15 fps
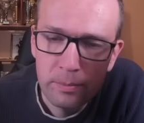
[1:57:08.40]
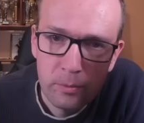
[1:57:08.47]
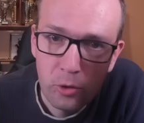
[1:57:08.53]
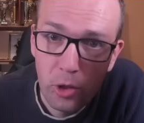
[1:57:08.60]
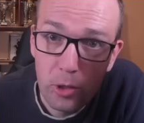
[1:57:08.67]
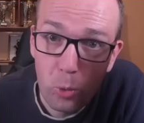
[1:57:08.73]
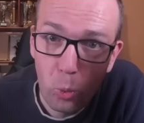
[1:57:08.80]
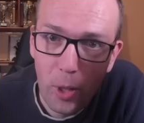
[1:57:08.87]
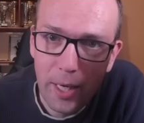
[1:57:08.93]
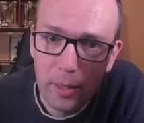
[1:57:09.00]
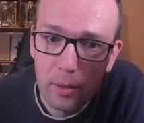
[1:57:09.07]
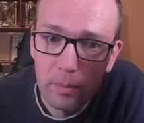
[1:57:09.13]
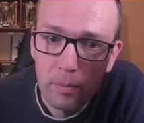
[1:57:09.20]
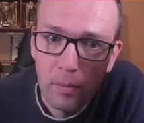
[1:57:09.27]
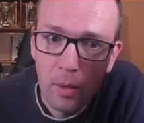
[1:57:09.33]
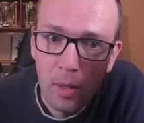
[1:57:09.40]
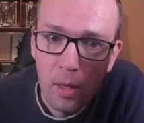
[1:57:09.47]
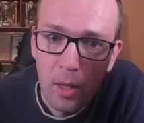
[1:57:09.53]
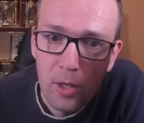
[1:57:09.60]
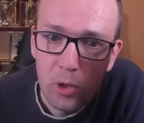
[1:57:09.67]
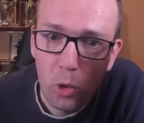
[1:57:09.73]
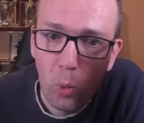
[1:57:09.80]
Just wait.
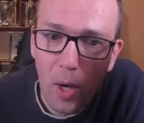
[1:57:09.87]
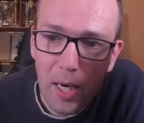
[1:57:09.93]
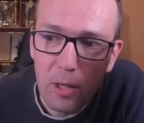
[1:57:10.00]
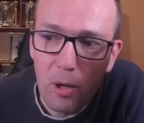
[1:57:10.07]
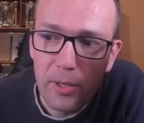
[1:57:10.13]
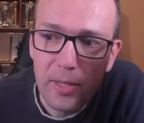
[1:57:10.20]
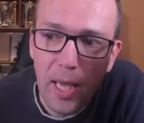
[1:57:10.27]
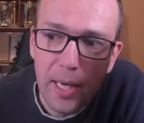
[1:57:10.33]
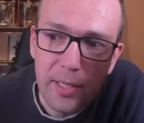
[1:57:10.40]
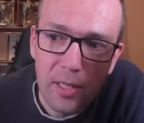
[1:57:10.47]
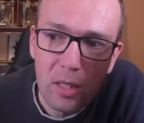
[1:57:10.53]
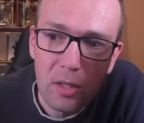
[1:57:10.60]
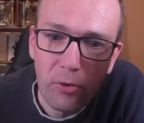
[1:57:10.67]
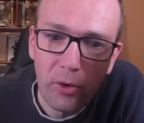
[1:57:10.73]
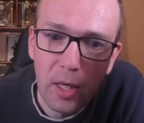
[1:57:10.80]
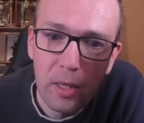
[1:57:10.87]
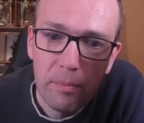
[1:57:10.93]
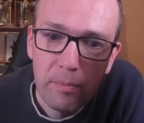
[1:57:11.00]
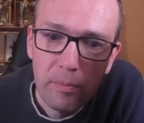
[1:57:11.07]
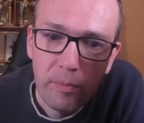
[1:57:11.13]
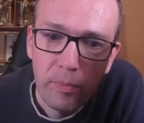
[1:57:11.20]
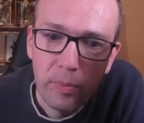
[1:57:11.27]
So white goes knight c3.
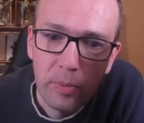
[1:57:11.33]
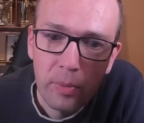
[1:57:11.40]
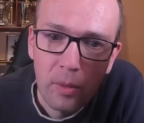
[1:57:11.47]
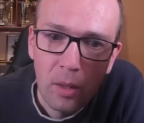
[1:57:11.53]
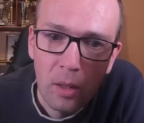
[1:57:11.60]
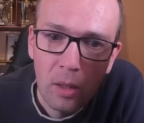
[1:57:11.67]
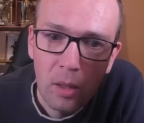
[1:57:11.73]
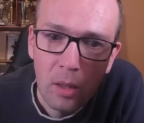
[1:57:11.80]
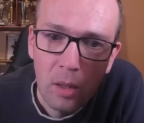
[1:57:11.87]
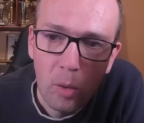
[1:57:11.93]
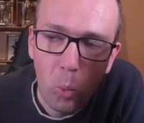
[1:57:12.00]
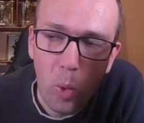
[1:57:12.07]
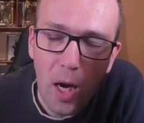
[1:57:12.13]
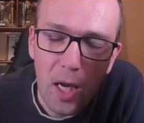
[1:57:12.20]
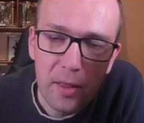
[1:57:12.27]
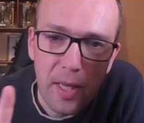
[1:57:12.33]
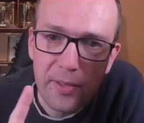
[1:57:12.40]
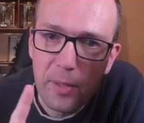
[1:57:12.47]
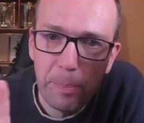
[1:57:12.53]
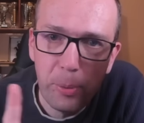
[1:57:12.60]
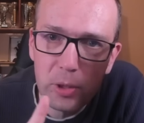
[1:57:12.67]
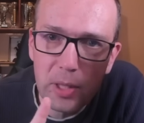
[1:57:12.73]
White
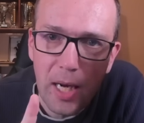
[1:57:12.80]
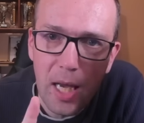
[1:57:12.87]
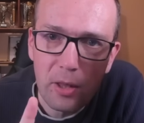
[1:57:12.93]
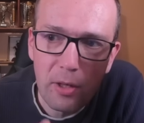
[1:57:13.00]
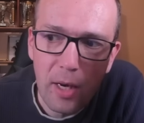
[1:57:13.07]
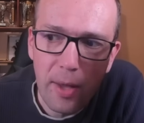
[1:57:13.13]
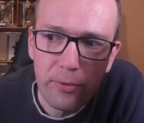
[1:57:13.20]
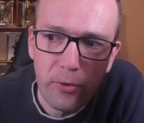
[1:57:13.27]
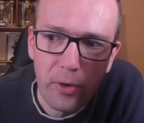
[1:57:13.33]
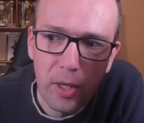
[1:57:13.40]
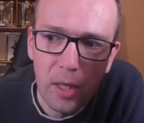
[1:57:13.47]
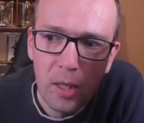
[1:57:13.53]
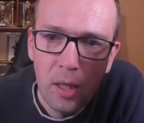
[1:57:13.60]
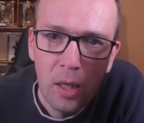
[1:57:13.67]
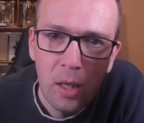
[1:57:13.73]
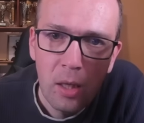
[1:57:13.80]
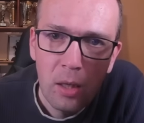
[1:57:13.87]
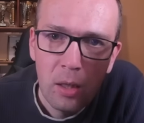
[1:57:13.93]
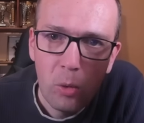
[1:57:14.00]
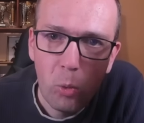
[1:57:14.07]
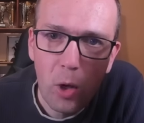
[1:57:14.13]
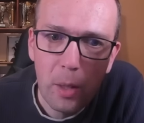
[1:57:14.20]
doesn't put the knight on f3.
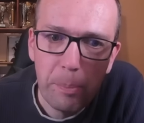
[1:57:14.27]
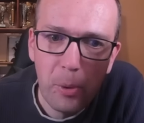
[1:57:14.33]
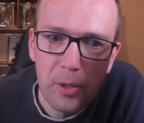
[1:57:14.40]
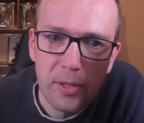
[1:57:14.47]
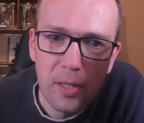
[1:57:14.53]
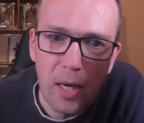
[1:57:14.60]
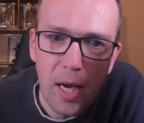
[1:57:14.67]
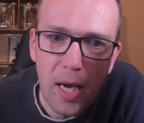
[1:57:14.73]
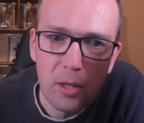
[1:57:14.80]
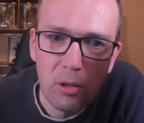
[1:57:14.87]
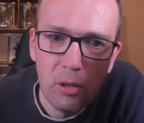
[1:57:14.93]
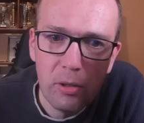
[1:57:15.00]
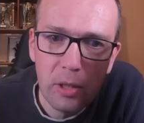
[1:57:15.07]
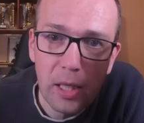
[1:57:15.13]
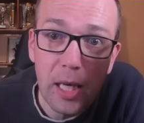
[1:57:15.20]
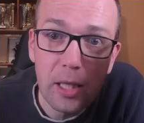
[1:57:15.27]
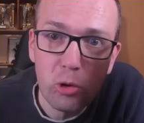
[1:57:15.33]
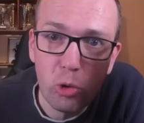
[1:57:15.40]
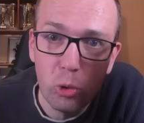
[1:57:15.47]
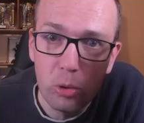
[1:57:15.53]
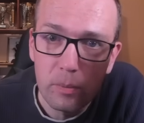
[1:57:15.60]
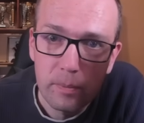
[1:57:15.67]
White puts the knight on
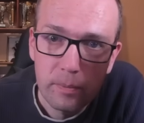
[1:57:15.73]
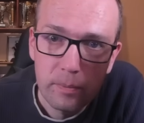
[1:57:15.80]
e2.